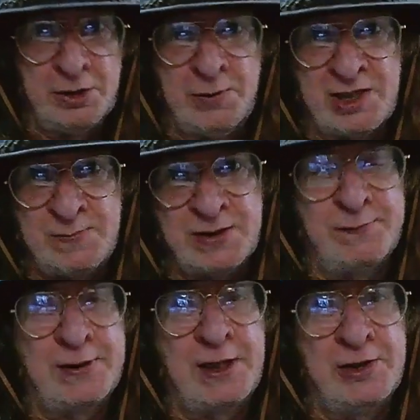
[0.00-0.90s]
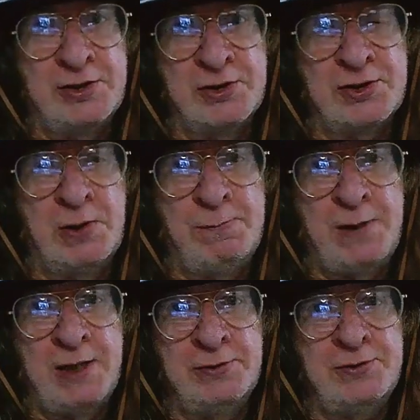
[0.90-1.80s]
correct specification solar
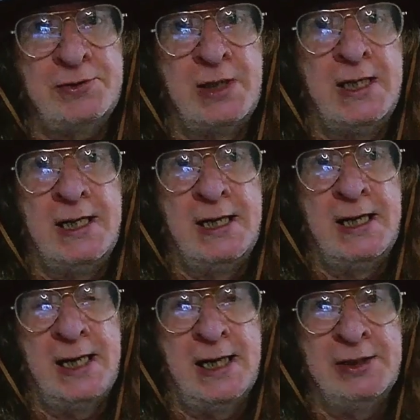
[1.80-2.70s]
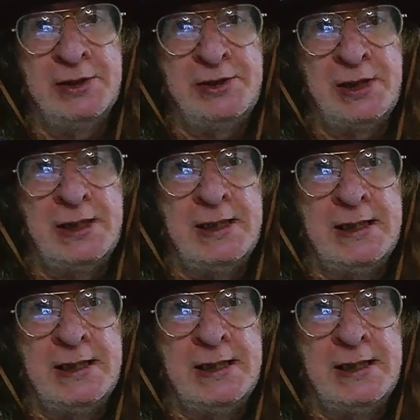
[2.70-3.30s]
panels, and